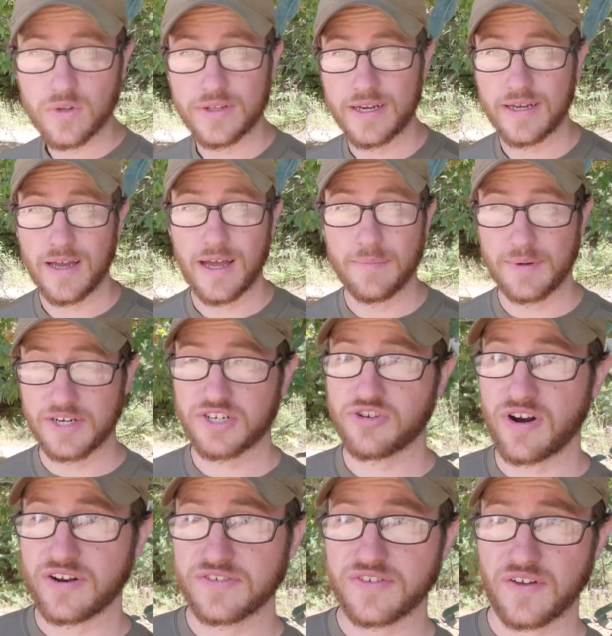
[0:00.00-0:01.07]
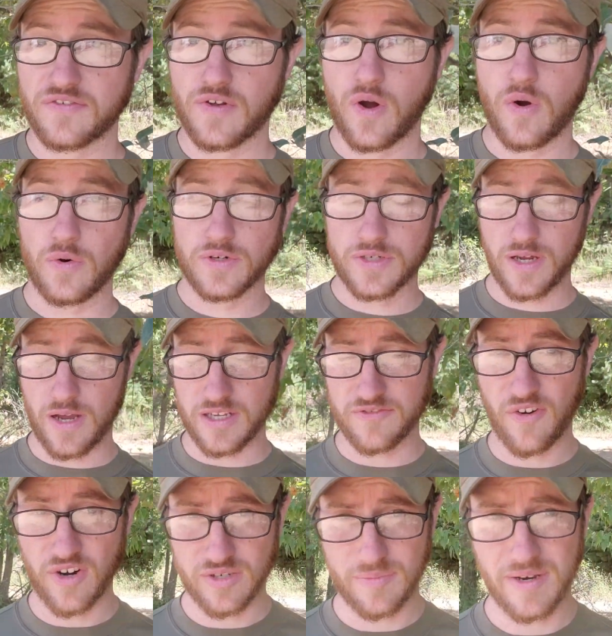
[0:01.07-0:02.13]
and administrative stuff goes, as
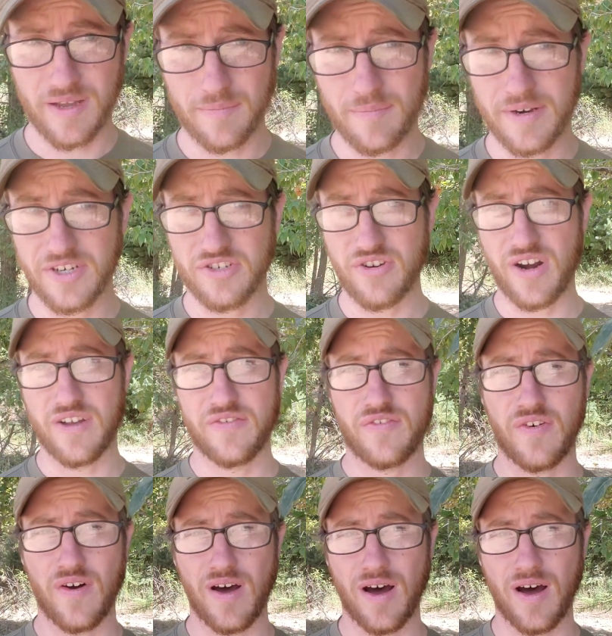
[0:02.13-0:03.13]
far as administrative,